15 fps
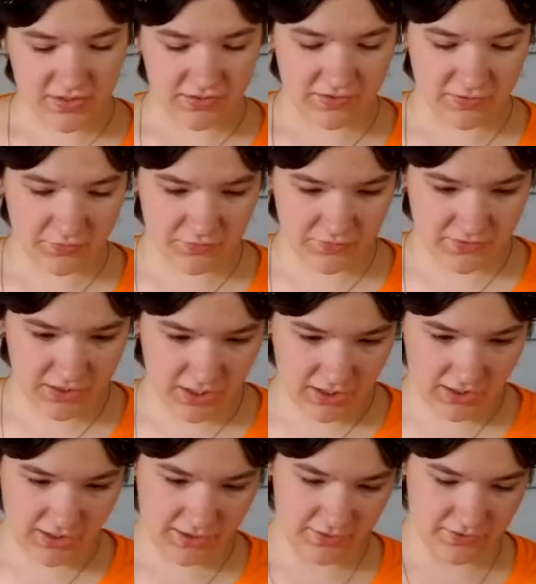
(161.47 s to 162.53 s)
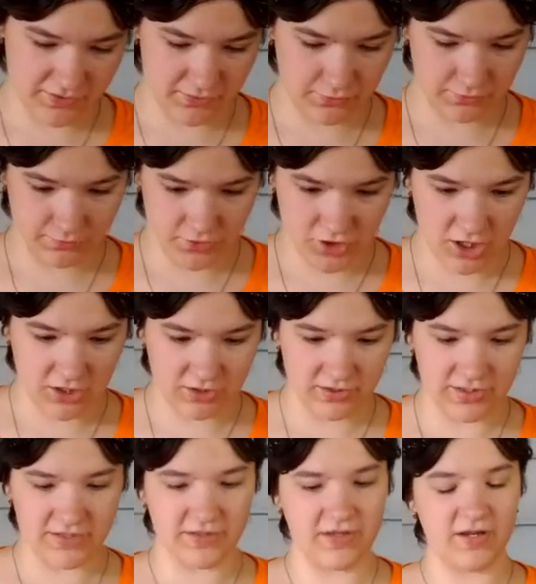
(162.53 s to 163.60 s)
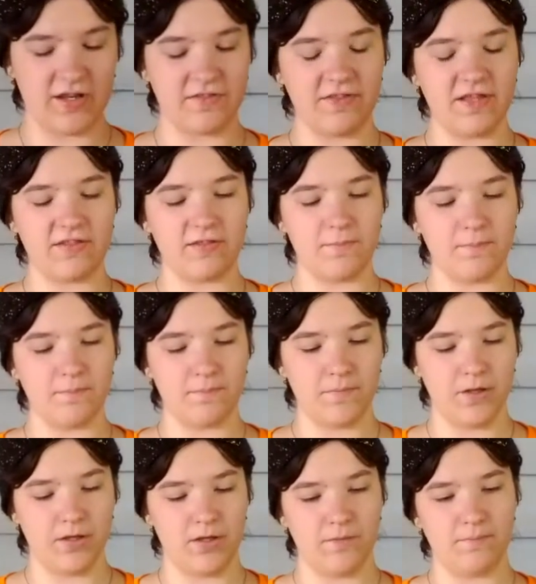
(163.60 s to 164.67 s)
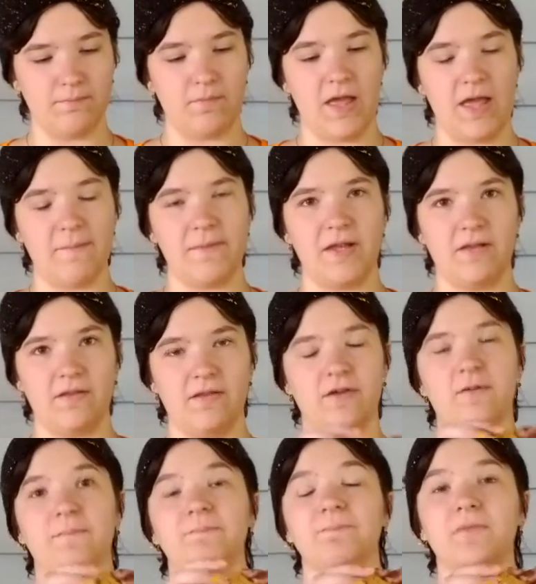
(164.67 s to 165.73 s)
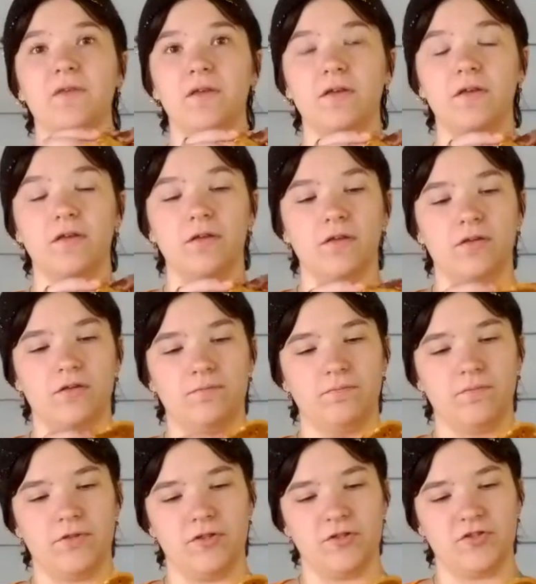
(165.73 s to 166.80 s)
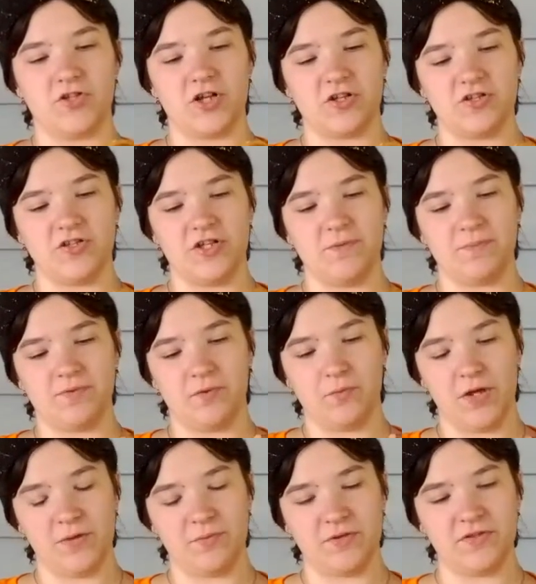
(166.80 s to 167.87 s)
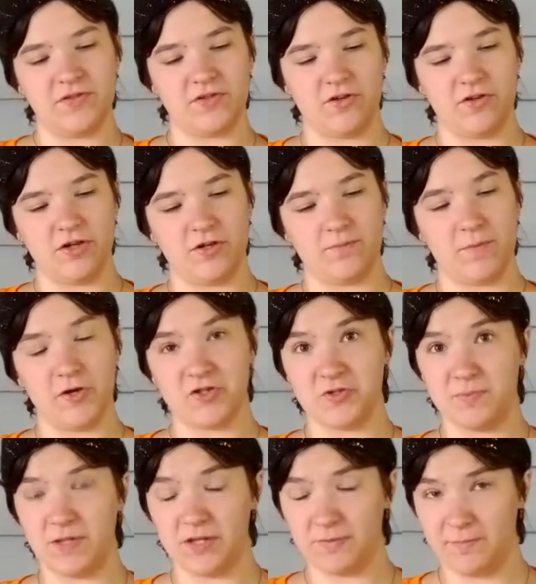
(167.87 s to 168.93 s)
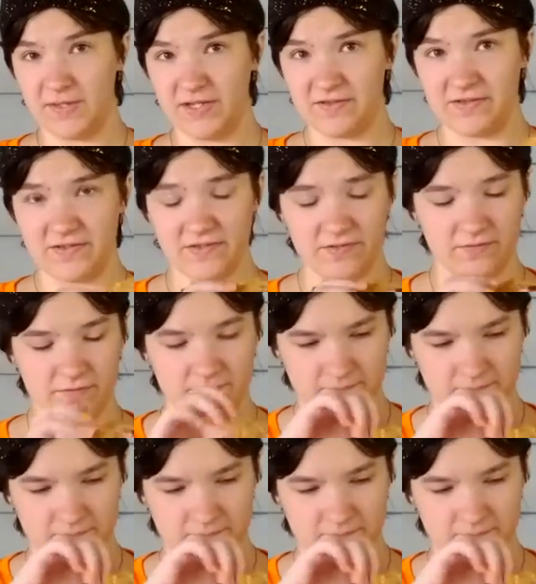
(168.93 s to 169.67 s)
This one's got, I assume, chocolate, and then I think the um, the the chocolate chips, the white ones, are marshmallow bits.